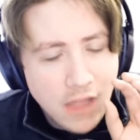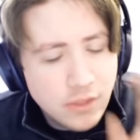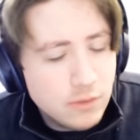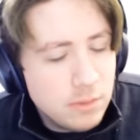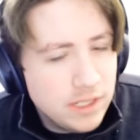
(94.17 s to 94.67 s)

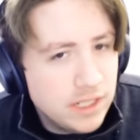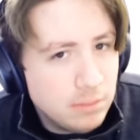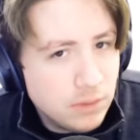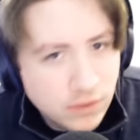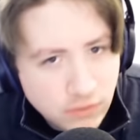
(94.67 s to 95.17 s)
There won't be any
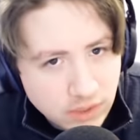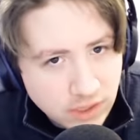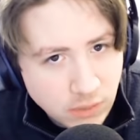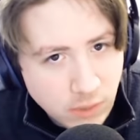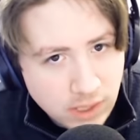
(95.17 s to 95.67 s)
uploads for a
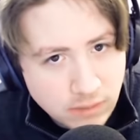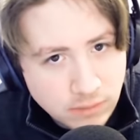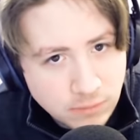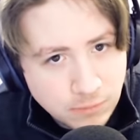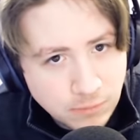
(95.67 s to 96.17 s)
little while.
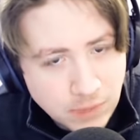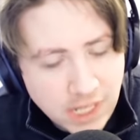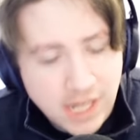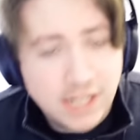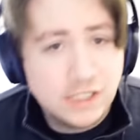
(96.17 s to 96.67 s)

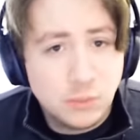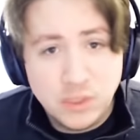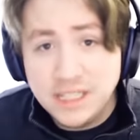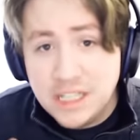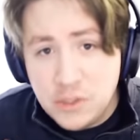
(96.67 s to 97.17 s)
And I just wanted
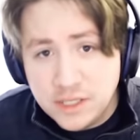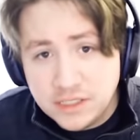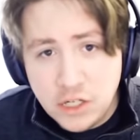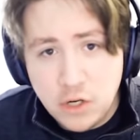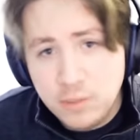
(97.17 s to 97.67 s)
to let you guys
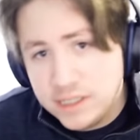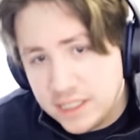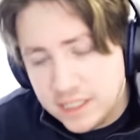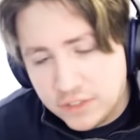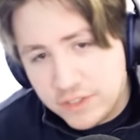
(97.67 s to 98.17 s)
know because I
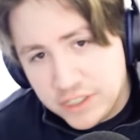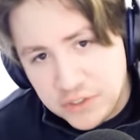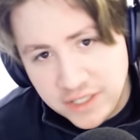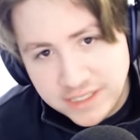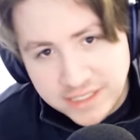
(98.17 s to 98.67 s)
think it's fair to you
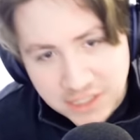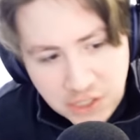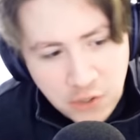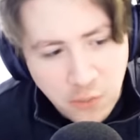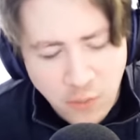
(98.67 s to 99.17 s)
guys to know.